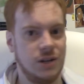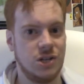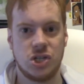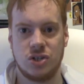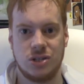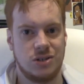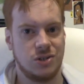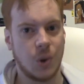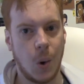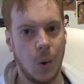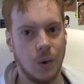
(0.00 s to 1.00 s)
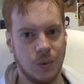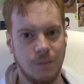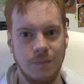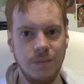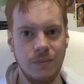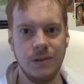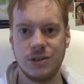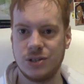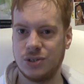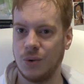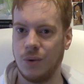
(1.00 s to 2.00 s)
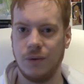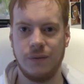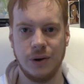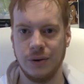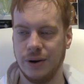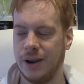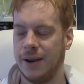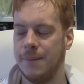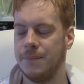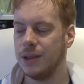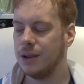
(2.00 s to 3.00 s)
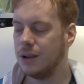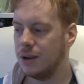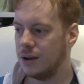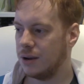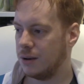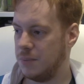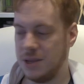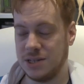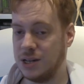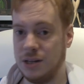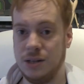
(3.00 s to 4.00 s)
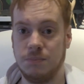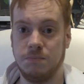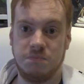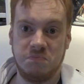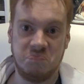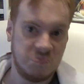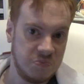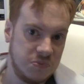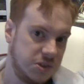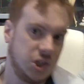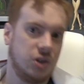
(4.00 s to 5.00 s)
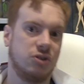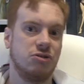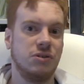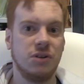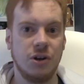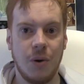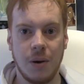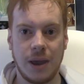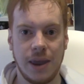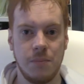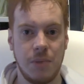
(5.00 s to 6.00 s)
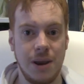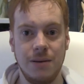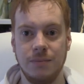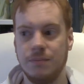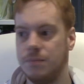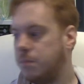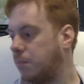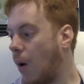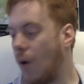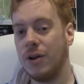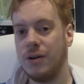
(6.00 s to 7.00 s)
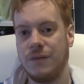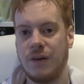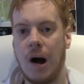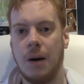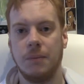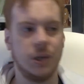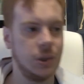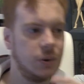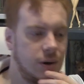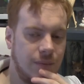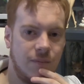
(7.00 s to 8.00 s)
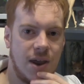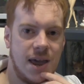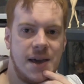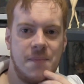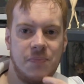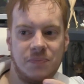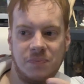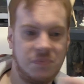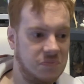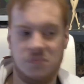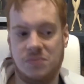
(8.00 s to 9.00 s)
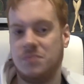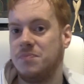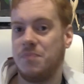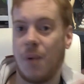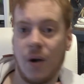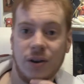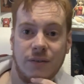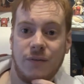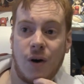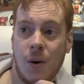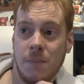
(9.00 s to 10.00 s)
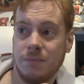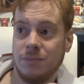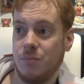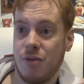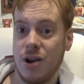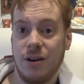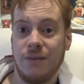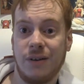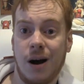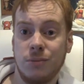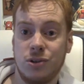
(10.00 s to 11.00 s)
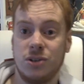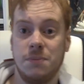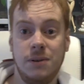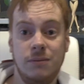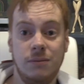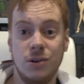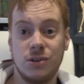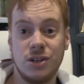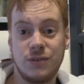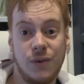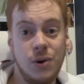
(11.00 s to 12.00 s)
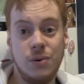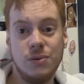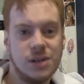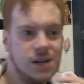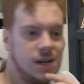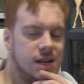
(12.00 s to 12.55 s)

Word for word: It's so so fun. Um, basically, children who are get, being born on a farm, who are um, born on a farm, bred on a farm, just to be used as food.